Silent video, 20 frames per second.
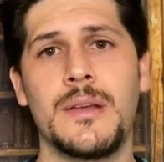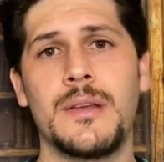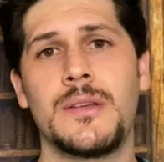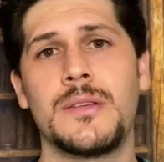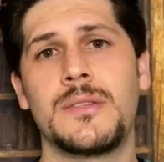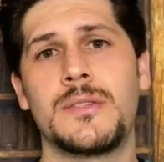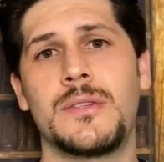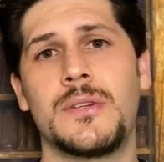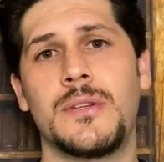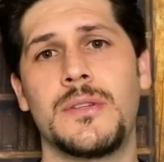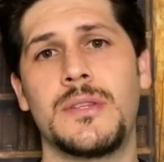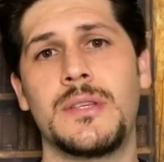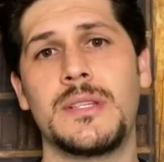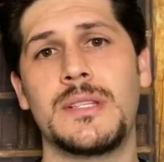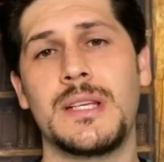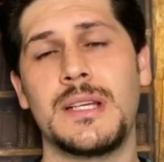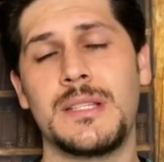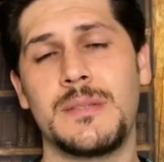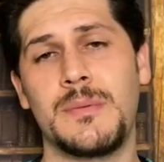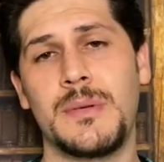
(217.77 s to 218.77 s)
So this
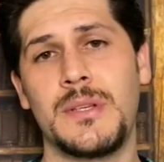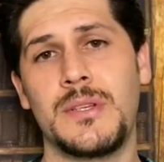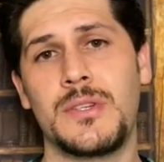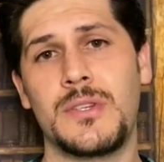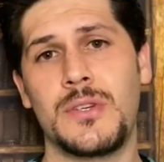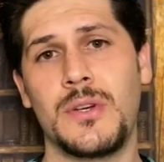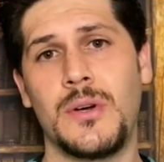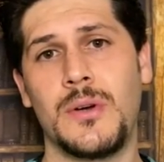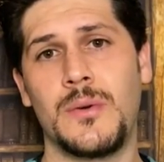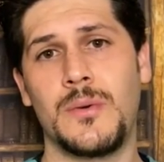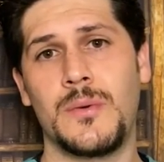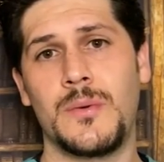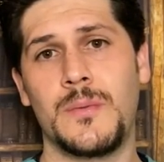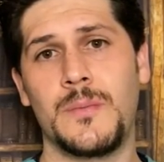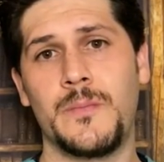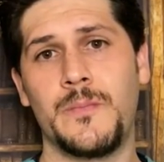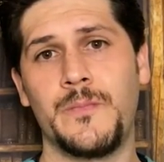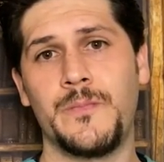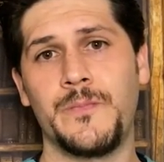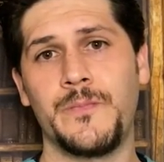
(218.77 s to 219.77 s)
has been shown
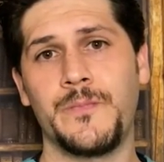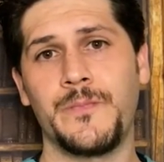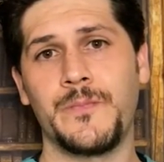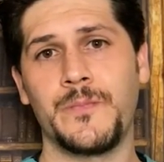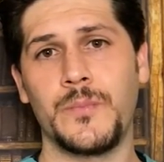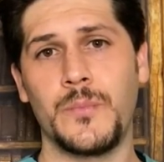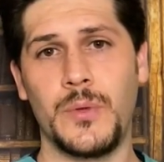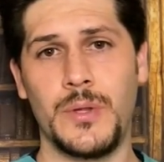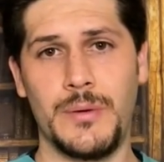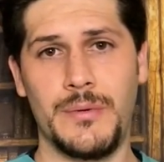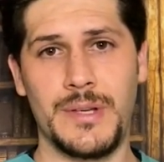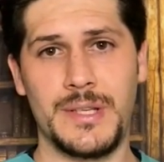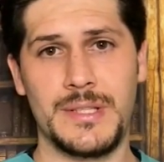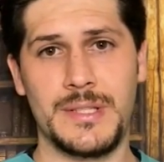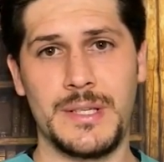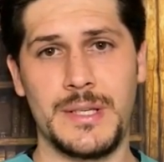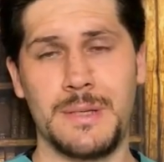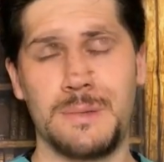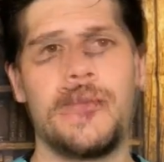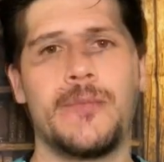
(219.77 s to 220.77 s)
with the
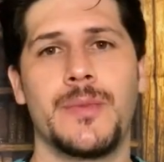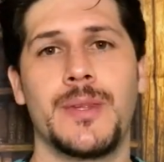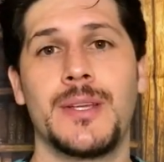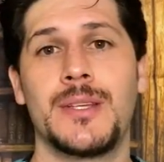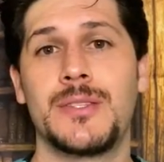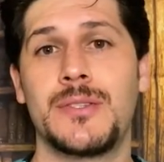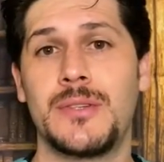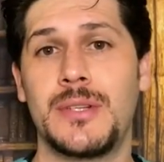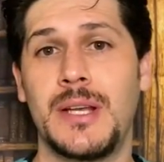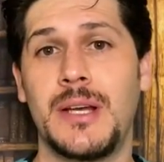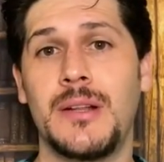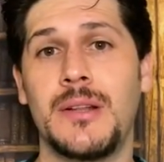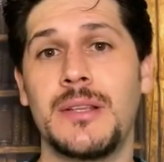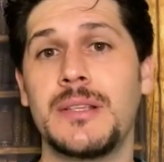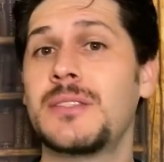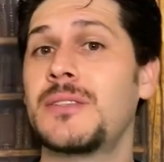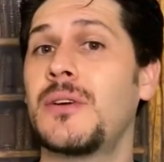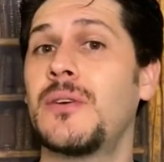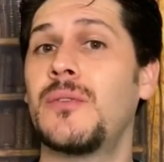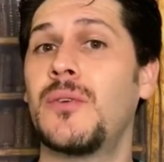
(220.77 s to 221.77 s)
vaccine. So now
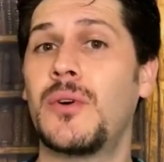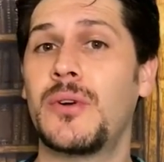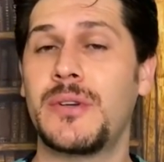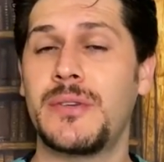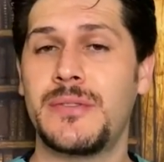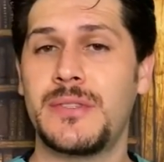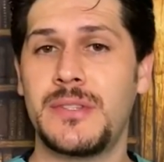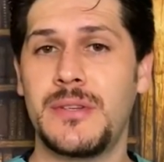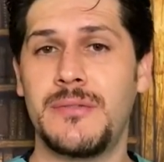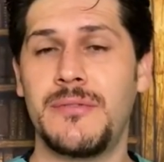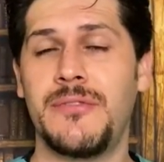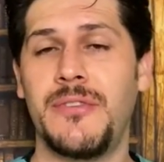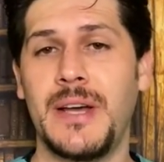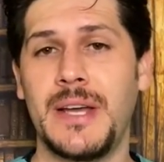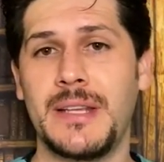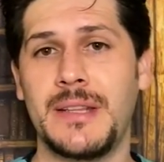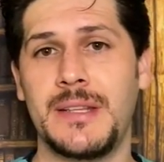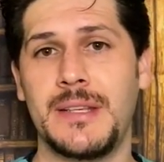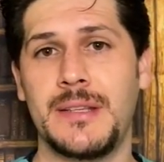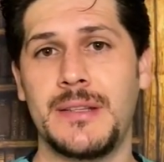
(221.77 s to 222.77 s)
let's go over some
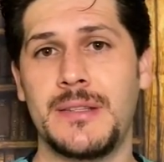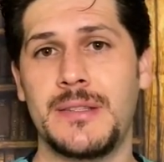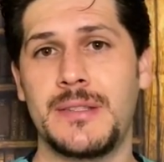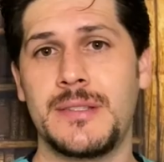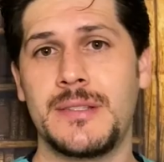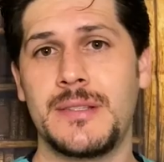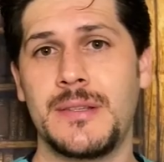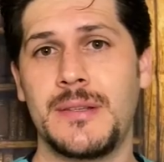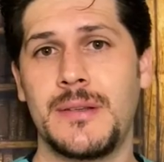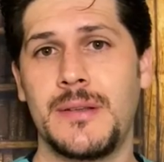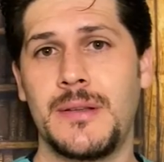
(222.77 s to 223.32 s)
findings.